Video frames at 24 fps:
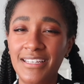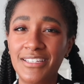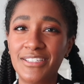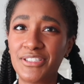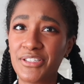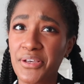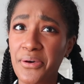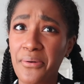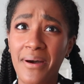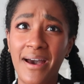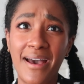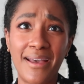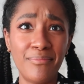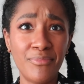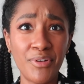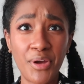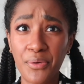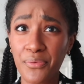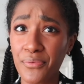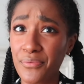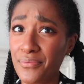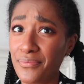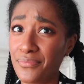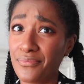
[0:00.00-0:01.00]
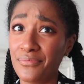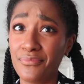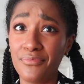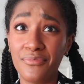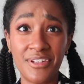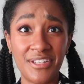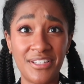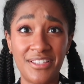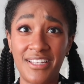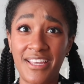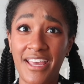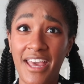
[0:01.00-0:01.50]
So I'm
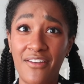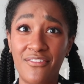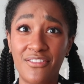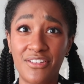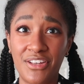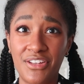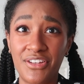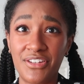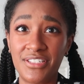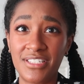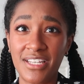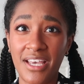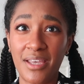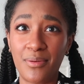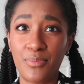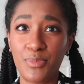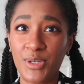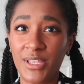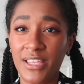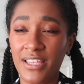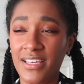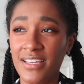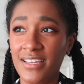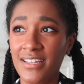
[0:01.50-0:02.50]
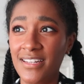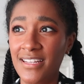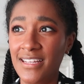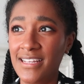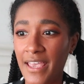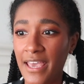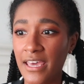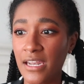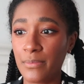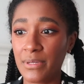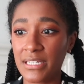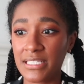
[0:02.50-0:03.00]
really having a good time with it
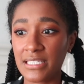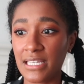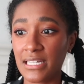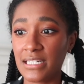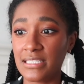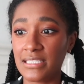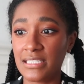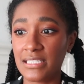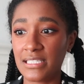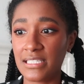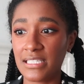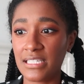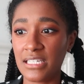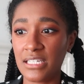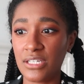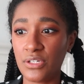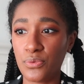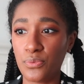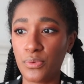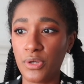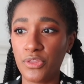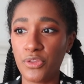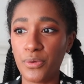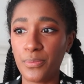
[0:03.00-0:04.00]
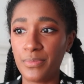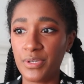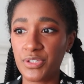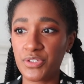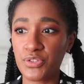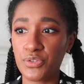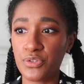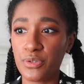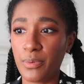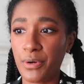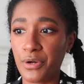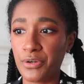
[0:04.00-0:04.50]
and I'm excited to see where the
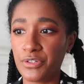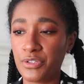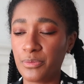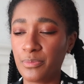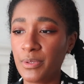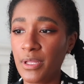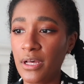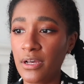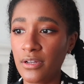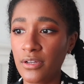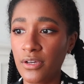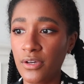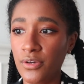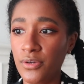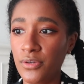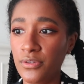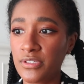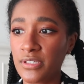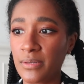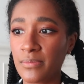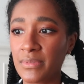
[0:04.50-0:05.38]
mystery part of the plot goes.